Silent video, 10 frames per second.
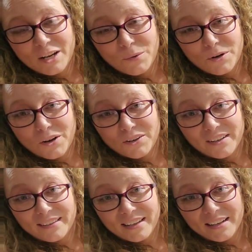going on
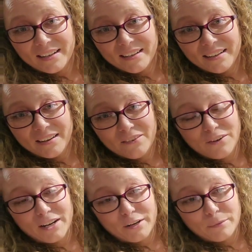right there.
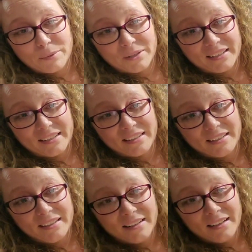Very pretty.
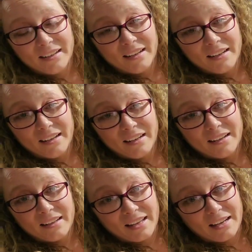
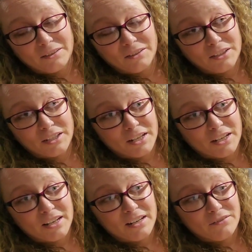And that'll look
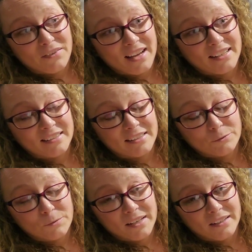good in a vase as
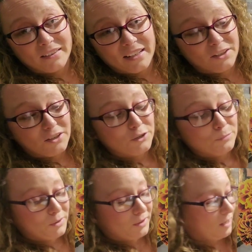well. Like you could
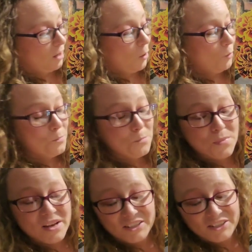just put a whole
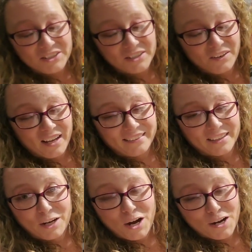mixture of like
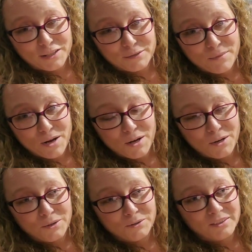the
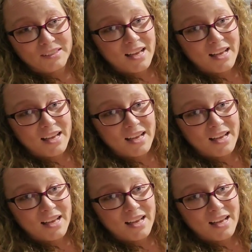cosmos,